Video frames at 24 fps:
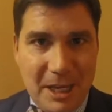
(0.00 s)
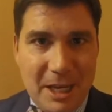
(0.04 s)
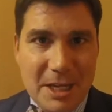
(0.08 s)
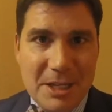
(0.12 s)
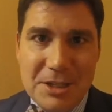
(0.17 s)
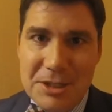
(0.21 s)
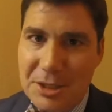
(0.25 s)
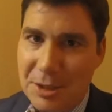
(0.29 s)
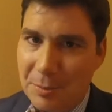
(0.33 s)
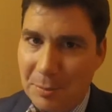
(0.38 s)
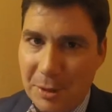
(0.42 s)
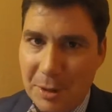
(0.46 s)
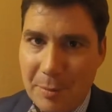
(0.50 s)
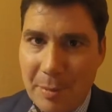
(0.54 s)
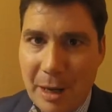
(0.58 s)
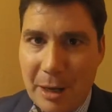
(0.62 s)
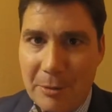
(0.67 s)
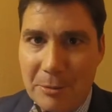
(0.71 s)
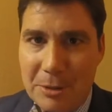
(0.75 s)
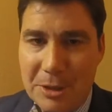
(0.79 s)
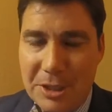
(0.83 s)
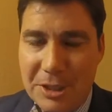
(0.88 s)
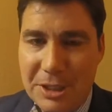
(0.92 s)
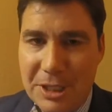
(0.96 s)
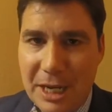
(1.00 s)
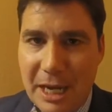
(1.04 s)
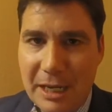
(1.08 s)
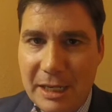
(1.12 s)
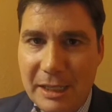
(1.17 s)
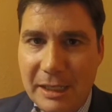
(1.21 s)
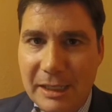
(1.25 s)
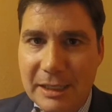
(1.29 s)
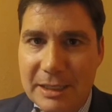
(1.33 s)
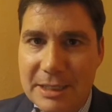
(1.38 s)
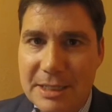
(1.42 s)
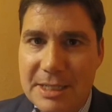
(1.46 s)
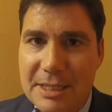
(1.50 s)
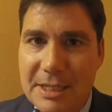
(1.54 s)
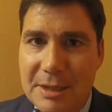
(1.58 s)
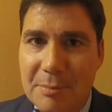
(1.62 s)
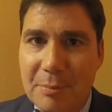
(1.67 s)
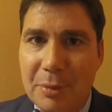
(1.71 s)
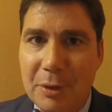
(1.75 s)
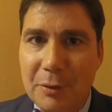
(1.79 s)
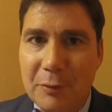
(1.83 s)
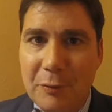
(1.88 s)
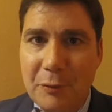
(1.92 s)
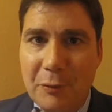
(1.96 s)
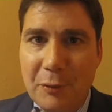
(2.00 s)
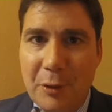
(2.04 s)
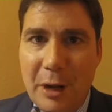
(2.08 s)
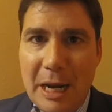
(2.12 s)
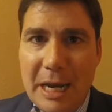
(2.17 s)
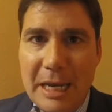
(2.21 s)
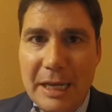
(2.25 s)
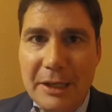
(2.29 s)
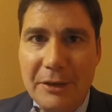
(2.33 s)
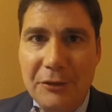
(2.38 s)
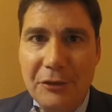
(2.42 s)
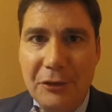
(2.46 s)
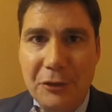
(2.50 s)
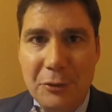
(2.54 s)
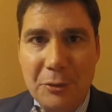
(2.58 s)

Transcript: Simply by reciting a simple phrase,